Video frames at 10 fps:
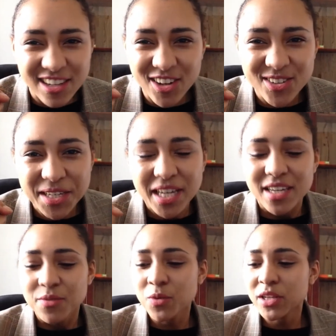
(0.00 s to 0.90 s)
you know?
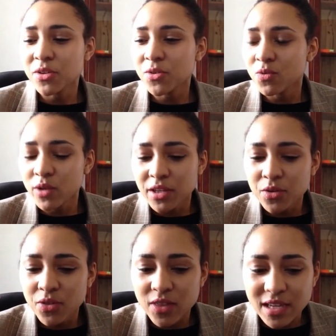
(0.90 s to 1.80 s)
When
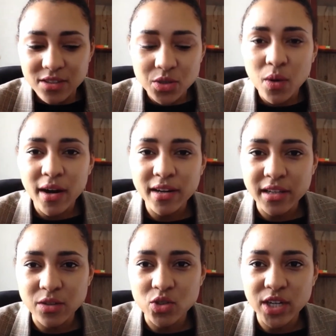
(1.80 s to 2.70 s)
you think too hard
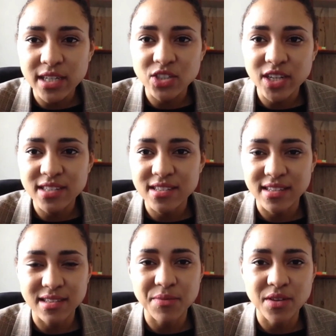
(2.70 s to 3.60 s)
and you try to
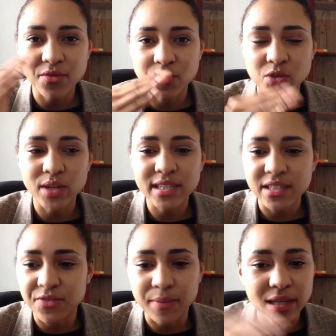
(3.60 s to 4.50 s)
translate something
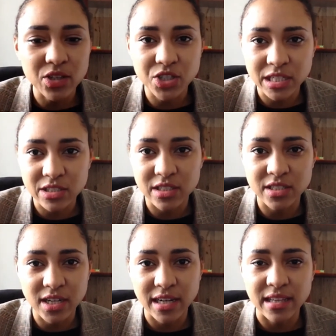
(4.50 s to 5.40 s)
directly from English into
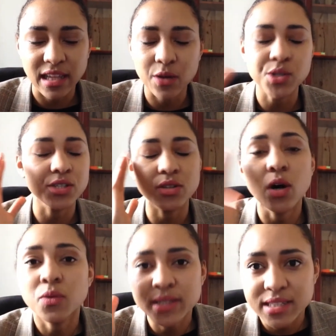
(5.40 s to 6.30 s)
the target language, it's
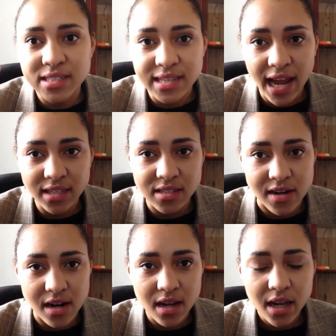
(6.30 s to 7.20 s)
always a
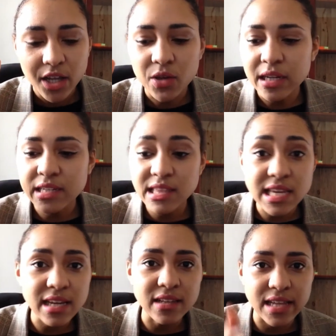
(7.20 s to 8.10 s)
disaster. You need to
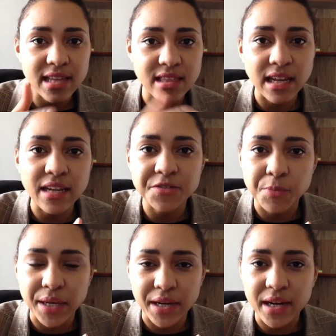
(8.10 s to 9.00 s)
think like the native
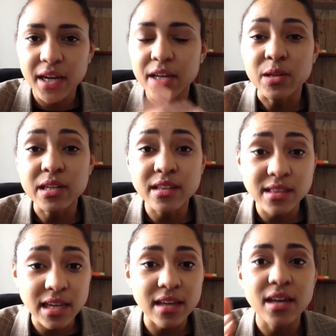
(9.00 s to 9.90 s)
speaker. You need to
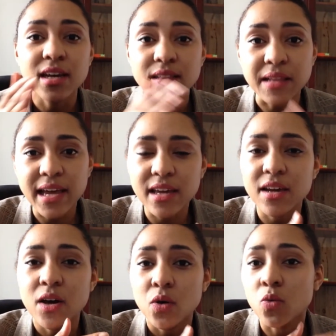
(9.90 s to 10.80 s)
think like
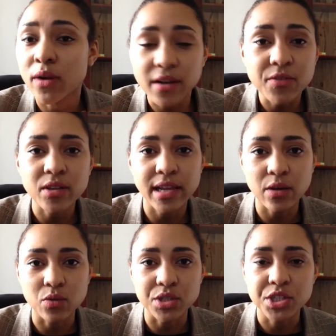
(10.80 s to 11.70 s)
whatever
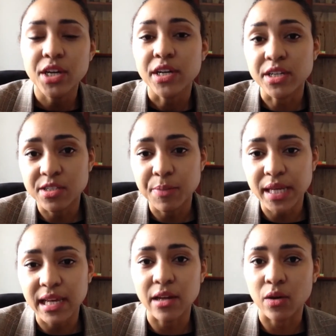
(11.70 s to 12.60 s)
language you're
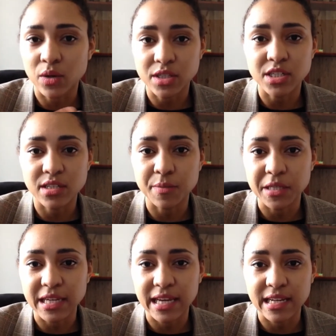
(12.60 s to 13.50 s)
speaking in order to
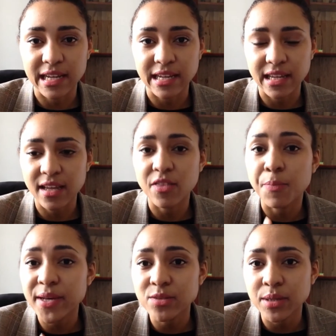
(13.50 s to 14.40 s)
communicate an idea.
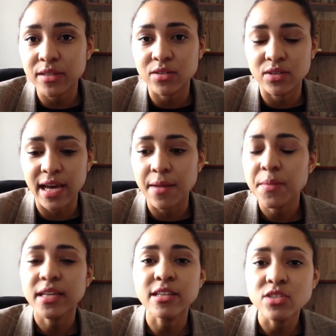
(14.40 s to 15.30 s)
The best way to do that
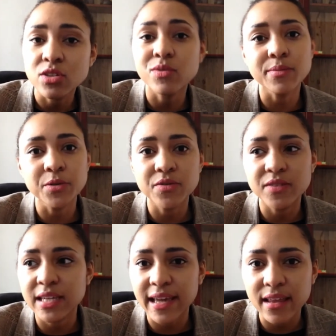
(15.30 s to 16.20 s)
is to
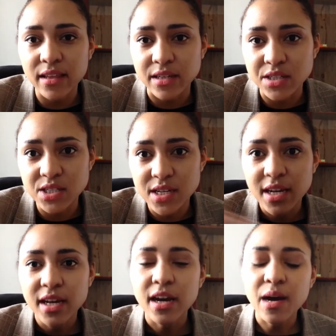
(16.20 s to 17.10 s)
remove the English.
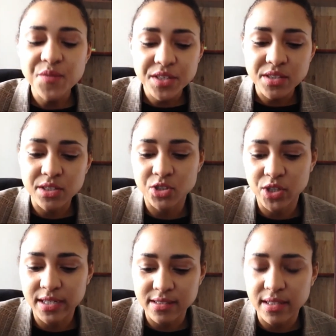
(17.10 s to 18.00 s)
Obviously, you're
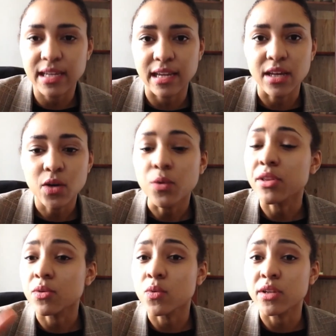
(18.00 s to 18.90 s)
translating
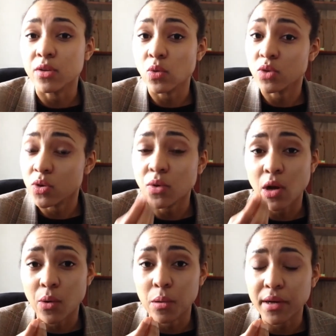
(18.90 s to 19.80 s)
when you don't
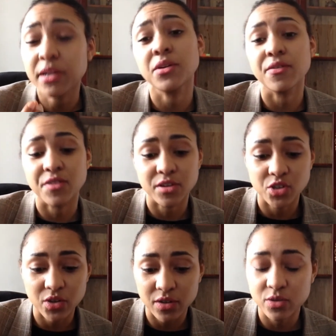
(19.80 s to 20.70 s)
know a word, you have
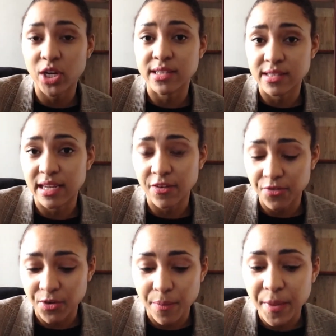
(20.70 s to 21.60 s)
to translate it
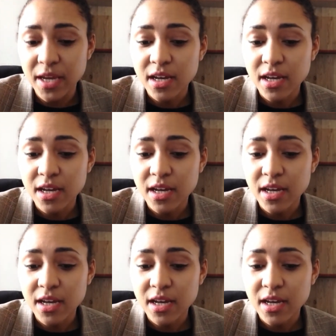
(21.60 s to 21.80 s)
from